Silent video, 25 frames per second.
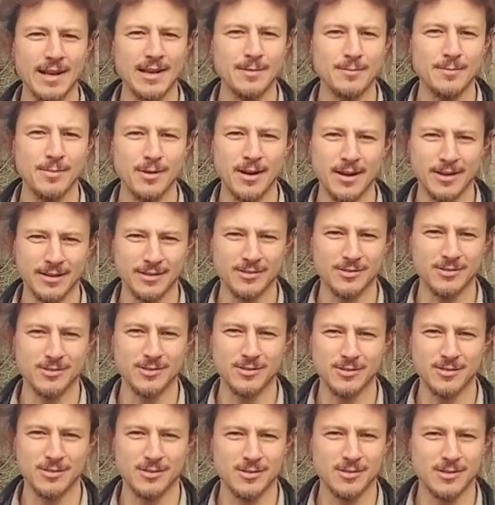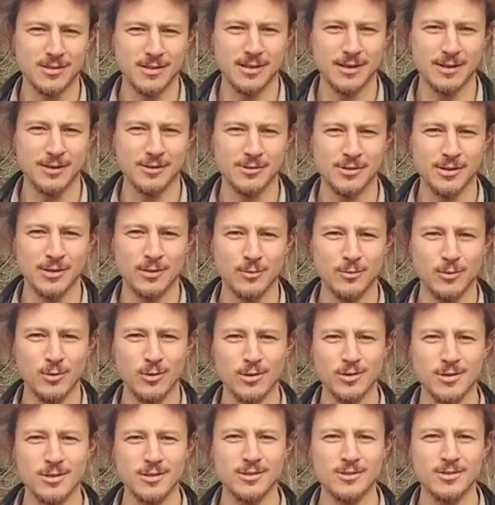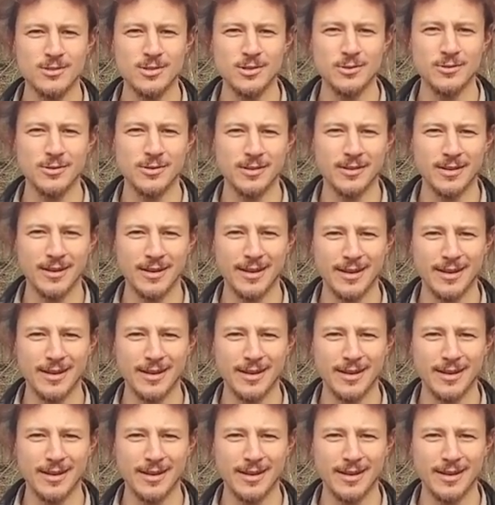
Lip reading: $80. And I was like, what are you doing?